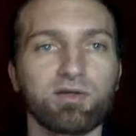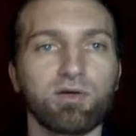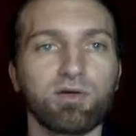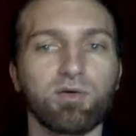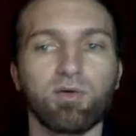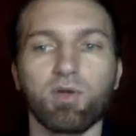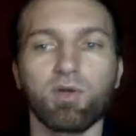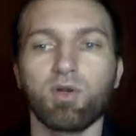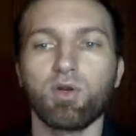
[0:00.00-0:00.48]

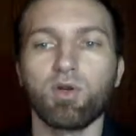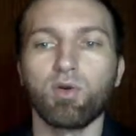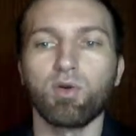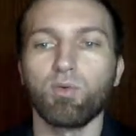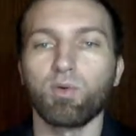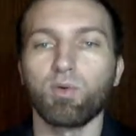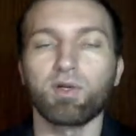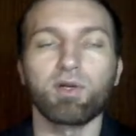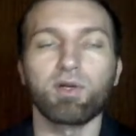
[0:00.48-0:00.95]
So
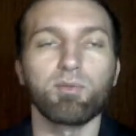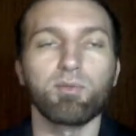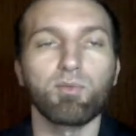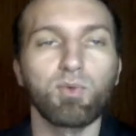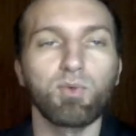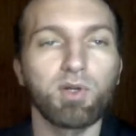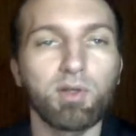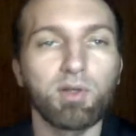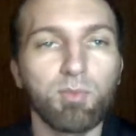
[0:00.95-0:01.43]
we're
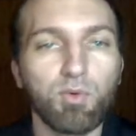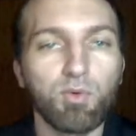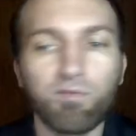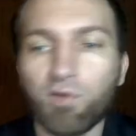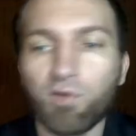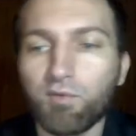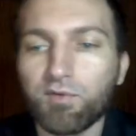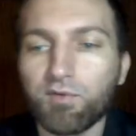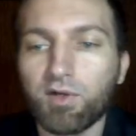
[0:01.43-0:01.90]
gonna
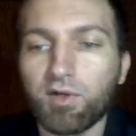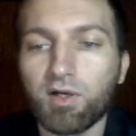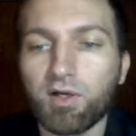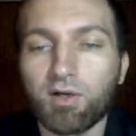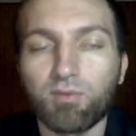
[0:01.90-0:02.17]
move over